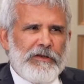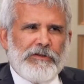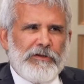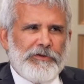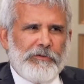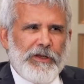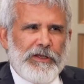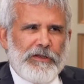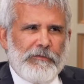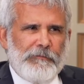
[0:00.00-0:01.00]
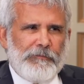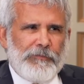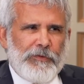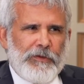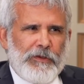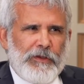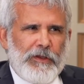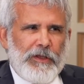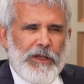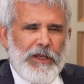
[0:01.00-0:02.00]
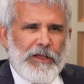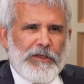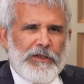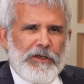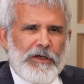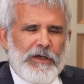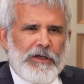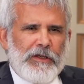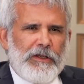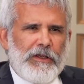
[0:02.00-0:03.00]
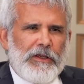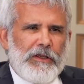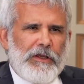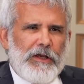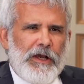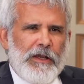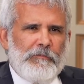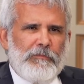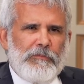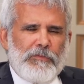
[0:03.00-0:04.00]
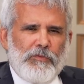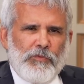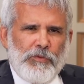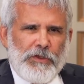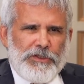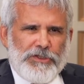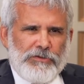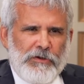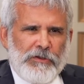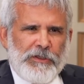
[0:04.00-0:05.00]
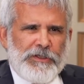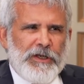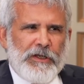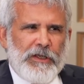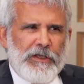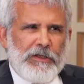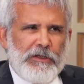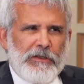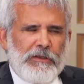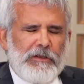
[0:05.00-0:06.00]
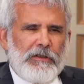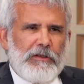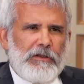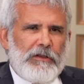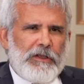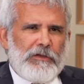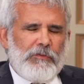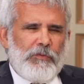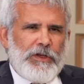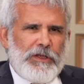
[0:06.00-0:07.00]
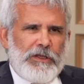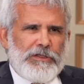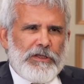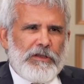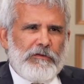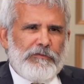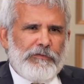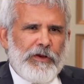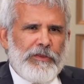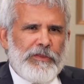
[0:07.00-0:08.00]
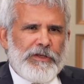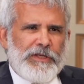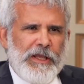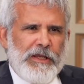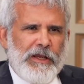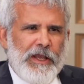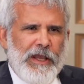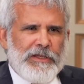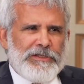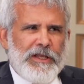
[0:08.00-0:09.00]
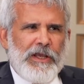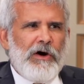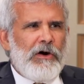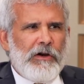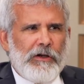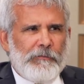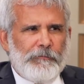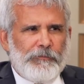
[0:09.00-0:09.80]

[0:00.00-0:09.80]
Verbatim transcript: adulterated. And uh, I'm really strongly dug in that we need to confront the data as they are,